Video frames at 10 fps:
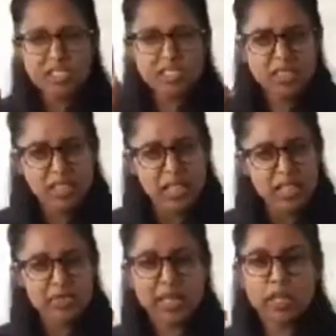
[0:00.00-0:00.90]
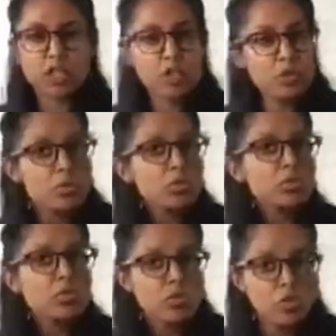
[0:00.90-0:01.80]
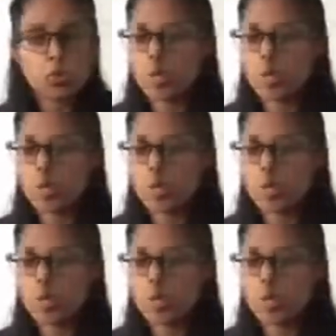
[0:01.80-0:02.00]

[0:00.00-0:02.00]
thing that you do when